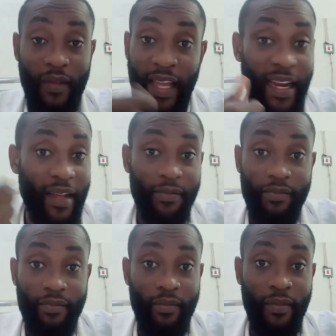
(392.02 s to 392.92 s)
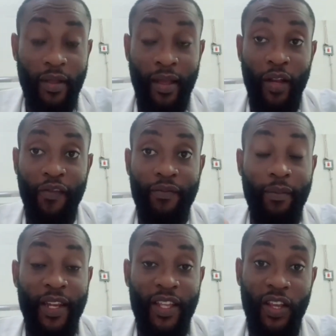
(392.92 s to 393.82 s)
other kind of
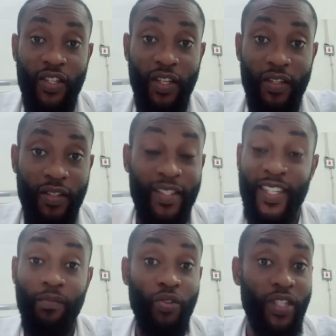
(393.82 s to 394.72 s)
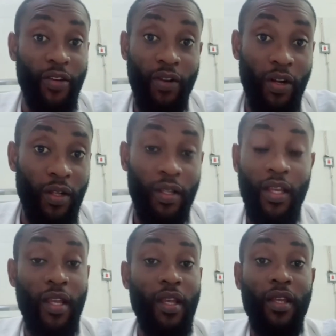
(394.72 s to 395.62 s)
medications, salbuterol,
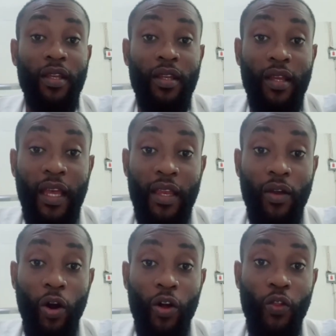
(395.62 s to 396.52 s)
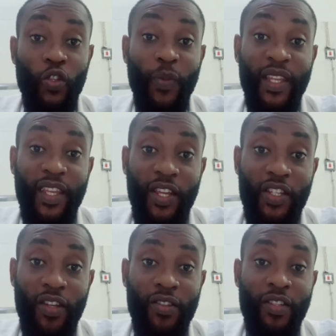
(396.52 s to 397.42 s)
and all those
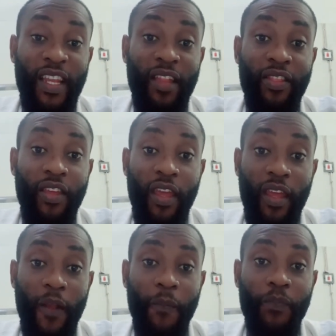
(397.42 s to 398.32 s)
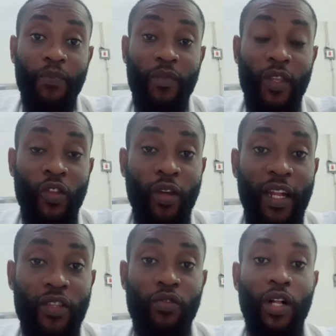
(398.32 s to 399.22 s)
medications that are there in
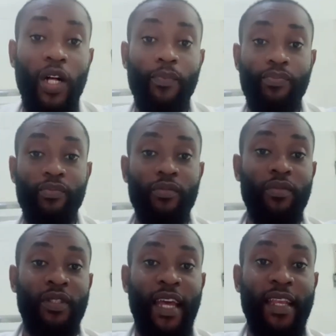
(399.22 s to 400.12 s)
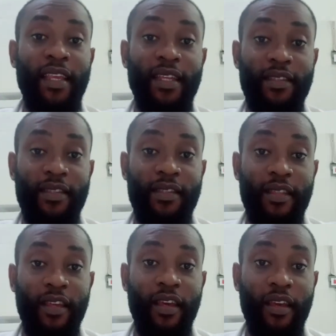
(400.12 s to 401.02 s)
order to help dilate
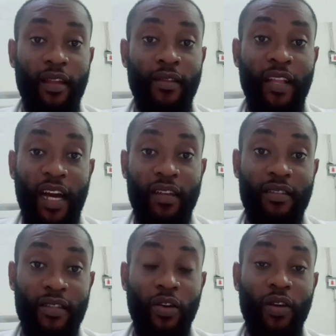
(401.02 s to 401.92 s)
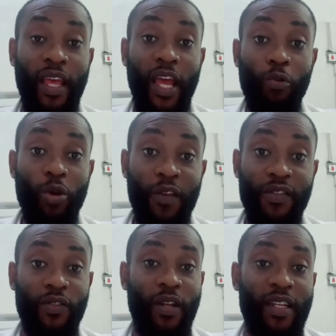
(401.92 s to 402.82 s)
the lungs or the airwaves
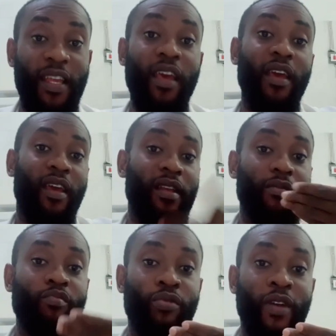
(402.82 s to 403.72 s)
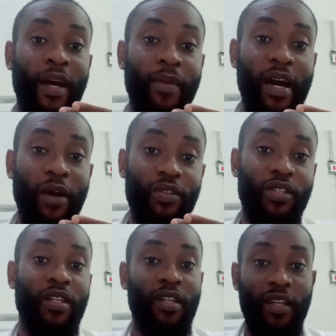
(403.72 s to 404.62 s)
so that air can come
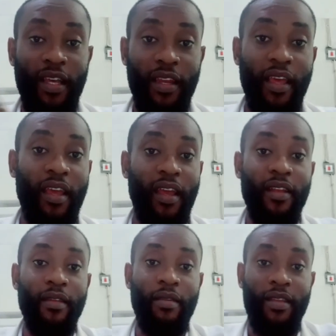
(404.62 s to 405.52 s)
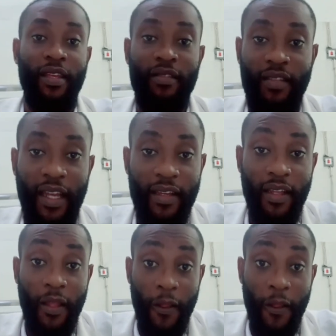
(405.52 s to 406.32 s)
out and air can get inside.